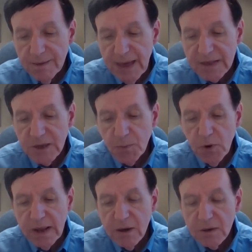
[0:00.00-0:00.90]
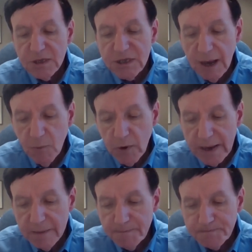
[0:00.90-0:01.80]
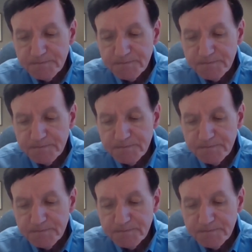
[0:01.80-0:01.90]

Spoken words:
That's a pretty good summary